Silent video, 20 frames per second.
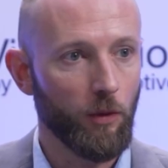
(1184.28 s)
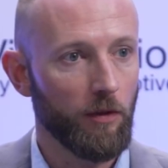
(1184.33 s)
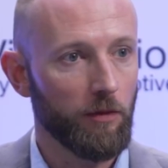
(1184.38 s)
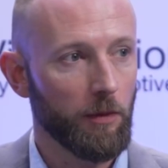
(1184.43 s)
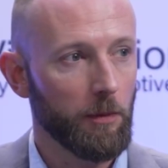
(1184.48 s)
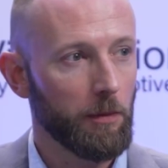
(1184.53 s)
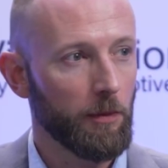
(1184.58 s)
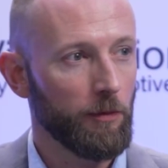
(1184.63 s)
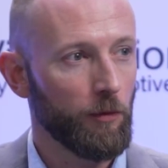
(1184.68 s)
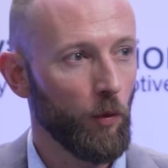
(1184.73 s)
of
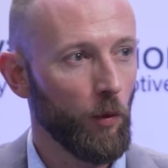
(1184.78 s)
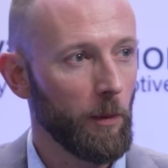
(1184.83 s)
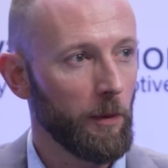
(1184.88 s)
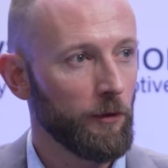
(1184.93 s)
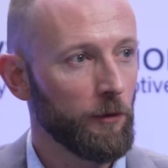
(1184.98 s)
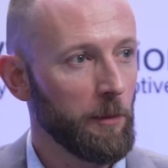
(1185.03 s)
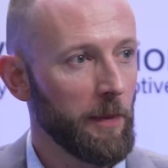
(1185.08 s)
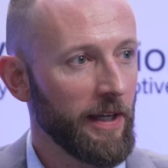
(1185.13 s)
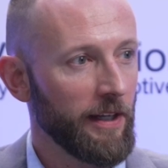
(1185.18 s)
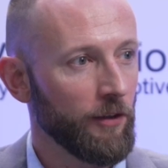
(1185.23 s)
a
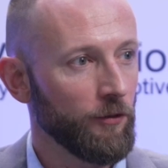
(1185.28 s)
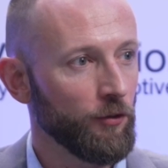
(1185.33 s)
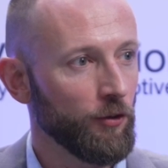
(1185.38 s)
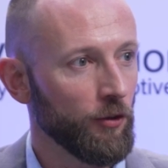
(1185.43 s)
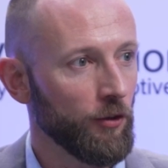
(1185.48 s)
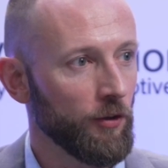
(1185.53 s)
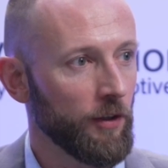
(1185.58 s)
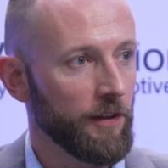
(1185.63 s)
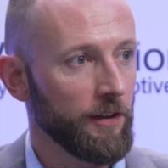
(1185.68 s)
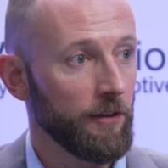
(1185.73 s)
performance
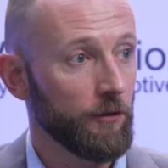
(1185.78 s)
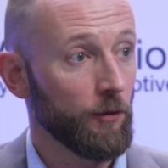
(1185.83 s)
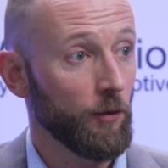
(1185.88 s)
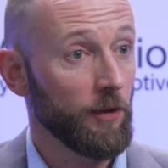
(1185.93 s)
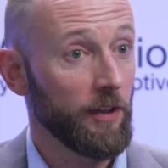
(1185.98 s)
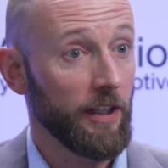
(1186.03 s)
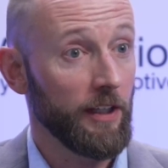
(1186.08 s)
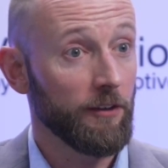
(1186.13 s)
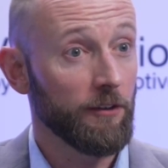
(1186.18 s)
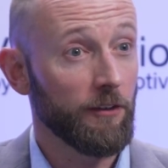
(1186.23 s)
manager and the
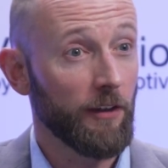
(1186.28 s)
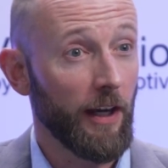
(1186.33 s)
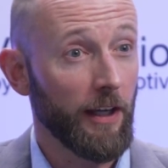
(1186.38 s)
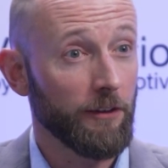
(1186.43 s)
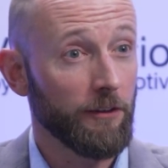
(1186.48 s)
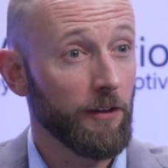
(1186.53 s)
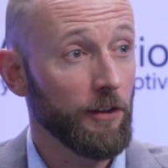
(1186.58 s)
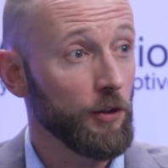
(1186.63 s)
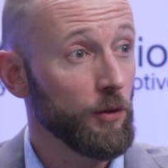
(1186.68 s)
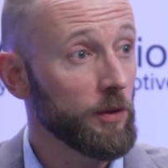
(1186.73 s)
sort of
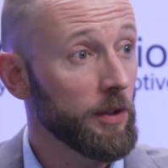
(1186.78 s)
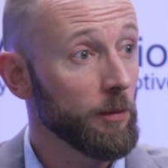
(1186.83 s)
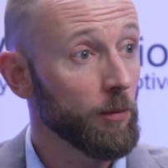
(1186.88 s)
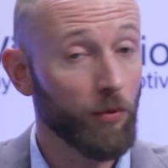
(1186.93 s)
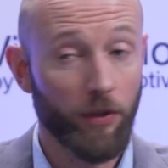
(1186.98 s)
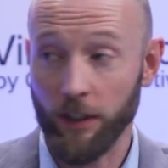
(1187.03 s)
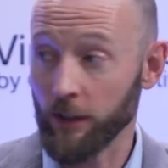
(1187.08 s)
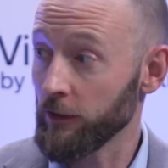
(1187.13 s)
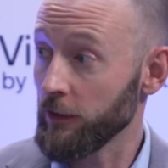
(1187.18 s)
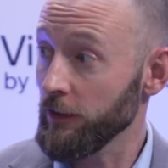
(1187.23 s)
insights that you can
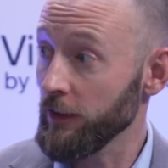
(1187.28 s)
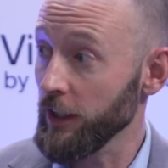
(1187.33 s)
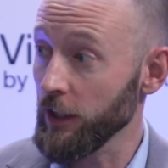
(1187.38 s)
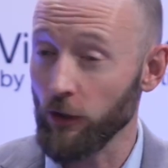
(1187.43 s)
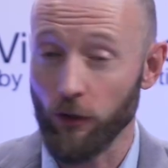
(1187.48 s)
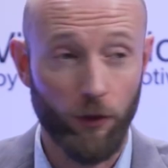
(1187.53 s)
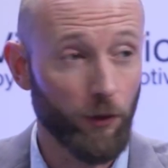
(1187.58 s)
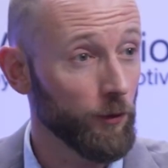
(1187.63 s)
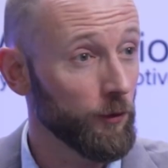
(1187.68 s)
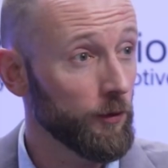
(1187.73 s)
bring to
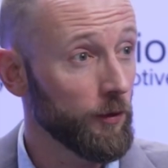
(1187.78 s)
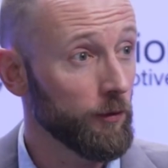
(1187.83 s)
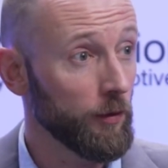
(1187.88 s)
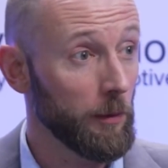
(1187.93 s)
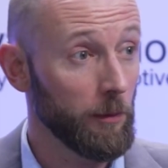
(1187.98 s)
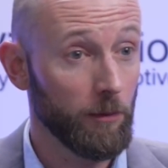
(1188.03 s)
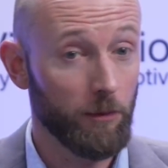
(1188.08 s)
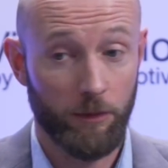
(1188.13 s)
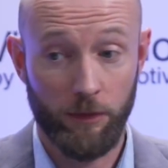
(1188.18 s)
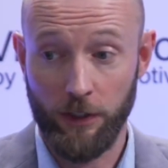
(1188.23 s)
dealers
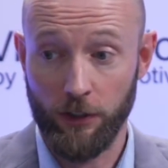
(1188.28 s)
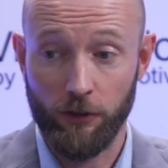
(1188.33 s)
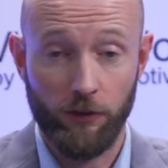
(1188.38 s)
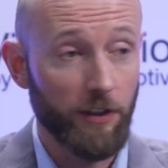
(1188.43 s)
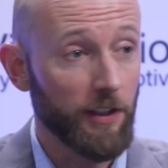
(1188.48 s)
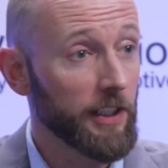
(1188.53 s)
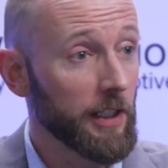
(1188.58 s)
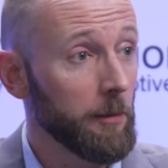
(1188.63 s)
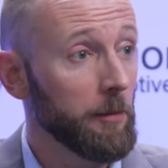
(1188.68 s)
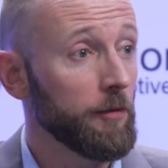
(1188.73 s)
from
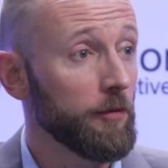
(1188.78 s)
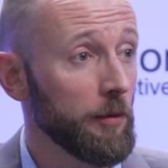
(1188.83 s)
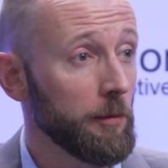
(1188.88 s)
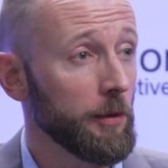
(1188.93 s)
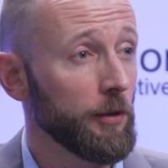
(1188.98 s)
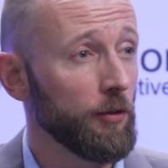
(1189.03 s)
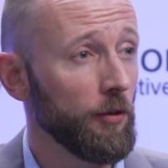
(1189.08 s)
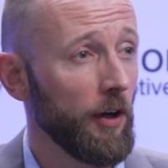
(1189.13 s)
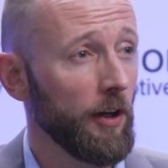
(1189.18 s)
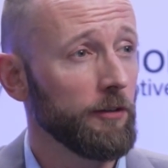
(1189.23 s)
literally coming from
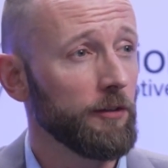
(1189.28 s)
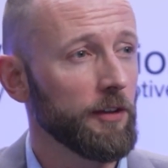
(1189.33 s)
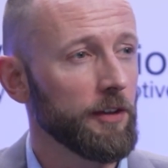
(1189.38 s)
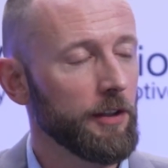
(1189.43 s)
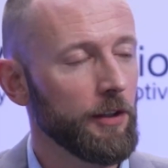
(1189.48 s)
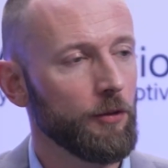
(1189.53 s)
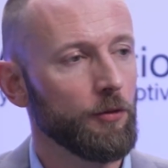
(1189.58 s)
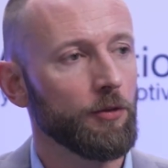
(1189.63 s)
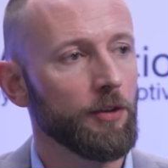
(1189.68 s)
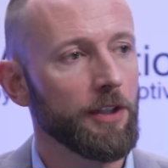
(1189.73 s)
across the
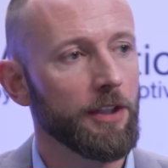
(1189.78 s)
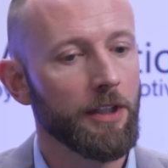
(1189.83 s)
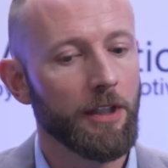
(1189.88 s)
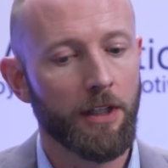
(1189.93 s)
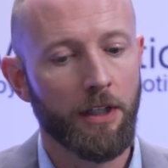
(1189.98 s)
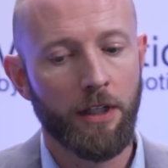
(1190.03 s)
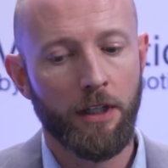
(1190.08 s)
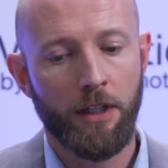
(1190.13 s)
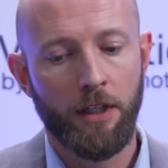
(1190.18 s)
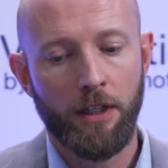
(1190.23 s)
country.
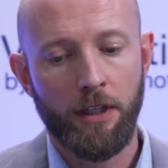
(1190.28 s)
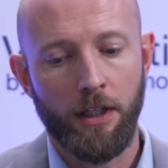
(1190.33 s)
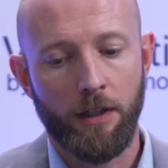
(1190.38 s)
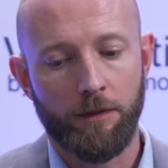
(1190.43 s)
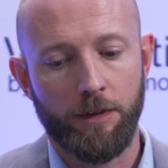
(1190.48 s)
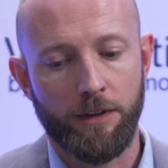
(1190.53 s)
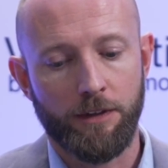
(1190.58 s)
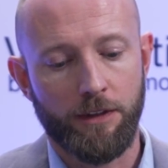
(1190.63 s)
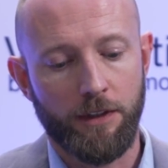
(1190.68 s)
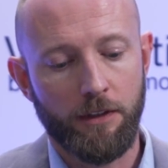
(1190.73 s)

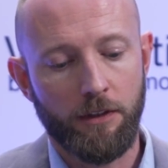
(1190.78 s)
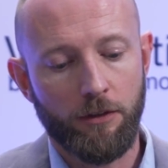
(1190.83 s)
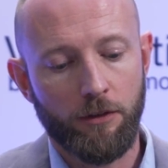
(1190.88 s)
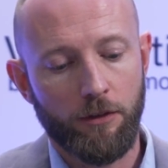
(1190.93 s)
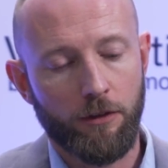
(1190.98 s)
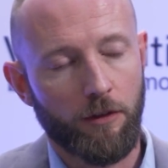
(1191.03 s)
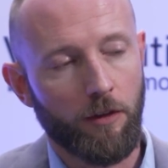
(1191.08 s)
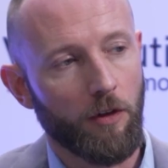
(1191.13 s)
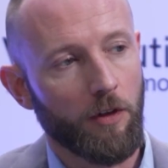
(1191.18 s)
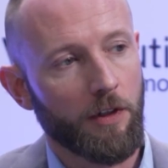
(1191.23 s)
If a dealer
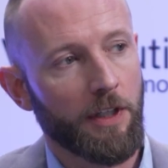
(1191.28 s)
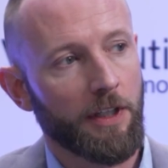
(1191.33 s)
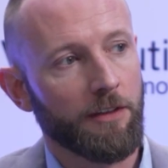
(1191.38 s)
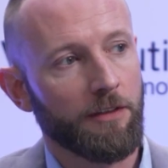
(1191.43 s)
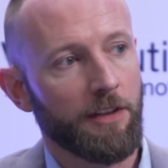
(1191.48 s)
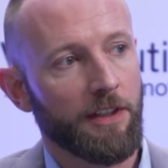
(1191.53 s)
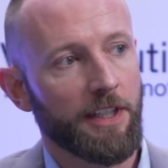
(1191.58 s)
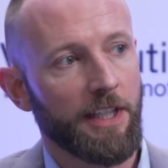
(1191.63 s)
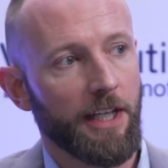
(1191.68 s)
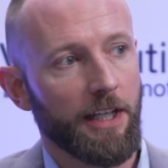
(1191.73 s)
is looking
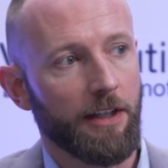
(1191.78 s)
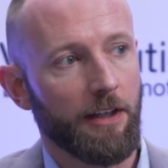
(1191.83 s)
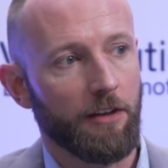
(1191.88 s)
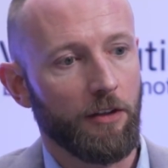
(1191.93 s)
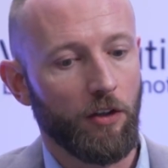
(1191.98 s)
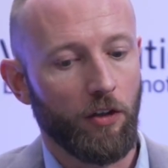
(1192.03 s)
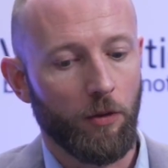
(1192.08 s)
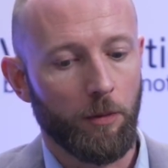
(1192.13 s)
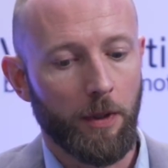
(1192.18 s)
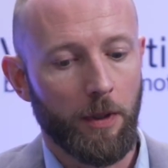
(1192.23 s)
to get a
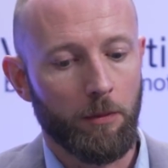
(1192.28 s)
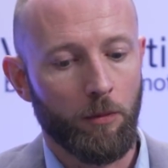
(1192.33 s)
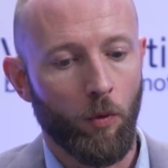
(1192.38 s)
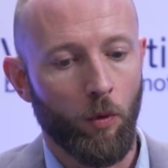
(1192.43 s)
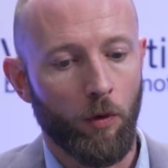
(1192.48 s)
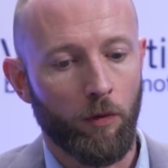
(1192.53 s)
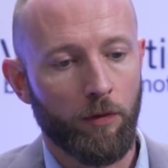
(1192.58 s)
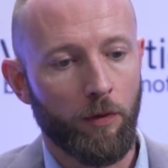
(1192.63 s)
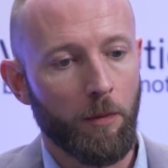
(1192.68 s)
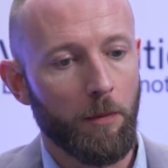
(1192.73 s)
little bit
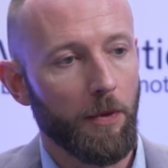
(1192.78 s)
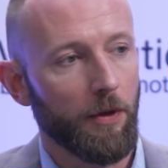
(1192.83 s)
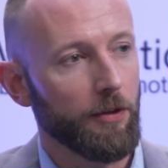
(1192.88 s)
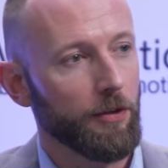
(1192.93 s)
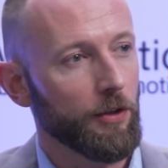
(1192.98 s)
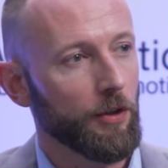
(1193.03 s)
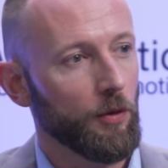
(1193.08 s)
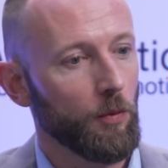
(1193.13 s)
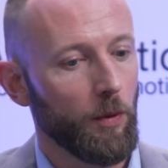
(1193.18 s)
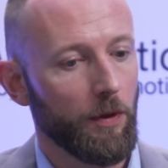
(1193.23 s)
more
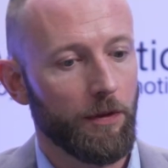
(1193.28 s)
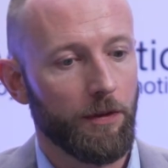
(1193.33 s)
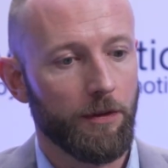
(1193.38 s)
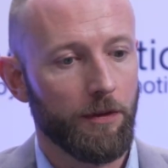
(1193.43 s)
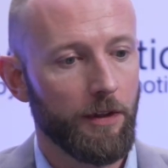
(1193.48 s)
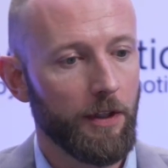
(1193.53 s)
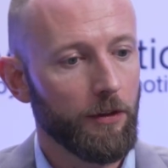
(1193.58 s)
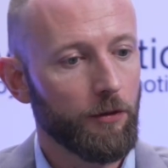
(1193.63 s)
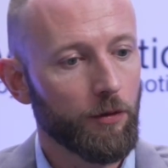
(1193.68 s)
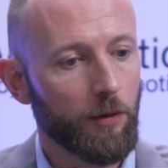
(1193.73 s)
familiar with
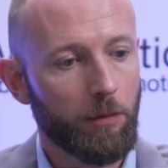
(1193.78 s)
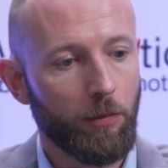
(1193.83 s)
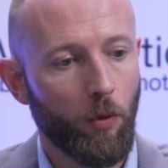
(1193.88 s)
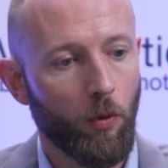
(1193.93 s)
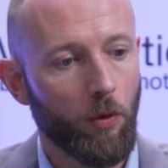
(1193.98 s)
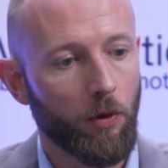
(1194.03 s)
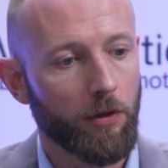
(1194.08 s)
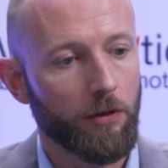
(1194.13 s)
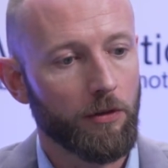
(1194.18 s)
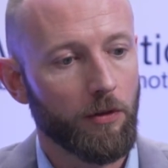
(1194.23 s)
this
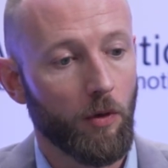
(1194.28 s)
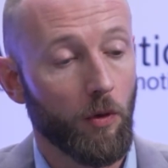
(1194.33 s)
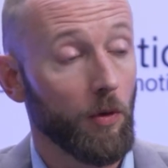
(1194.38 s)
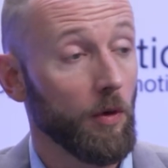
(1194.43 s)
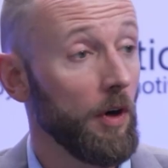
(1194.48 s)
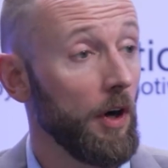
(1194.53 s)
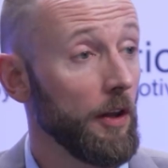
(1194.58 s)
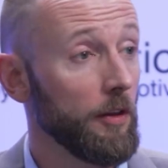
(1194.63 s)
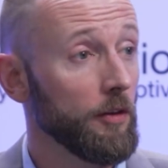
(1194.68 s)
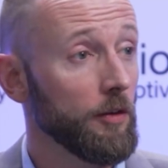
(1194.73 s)
report
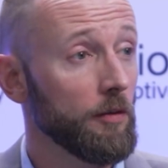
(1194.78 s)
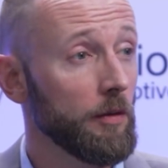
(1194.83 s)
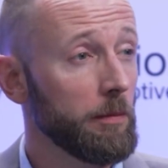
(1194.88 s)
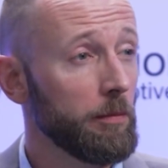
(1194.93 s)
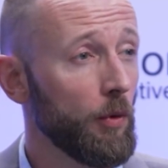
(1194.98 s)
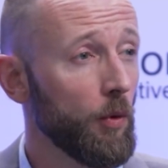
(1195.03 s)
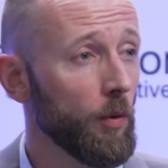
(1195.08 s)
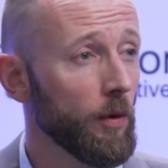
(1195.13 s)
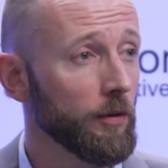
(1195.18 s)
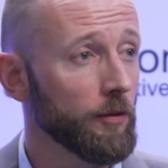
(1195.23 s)
or other
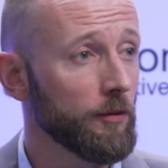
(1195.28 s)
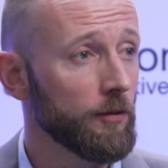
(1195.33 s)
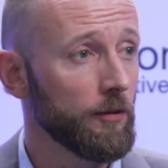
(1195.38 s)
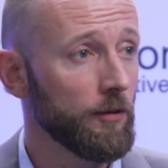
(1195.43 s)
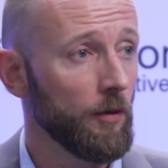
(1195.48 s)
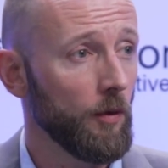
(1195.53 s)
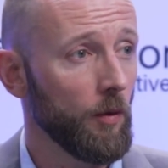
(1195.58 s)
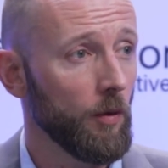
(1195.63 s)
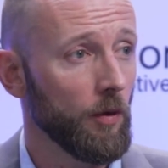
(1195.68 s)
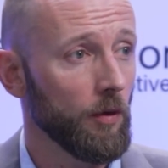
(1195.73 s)

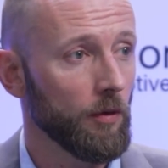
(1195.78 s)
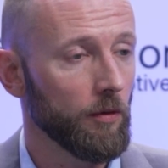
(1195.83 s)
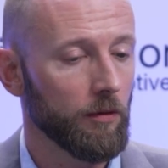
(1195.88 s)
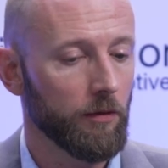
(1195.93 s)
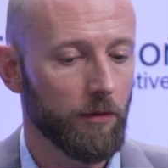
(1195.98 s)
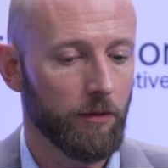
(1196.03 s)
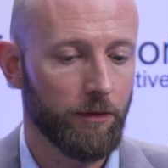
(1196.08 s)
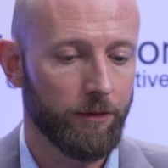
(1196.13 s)
reports or,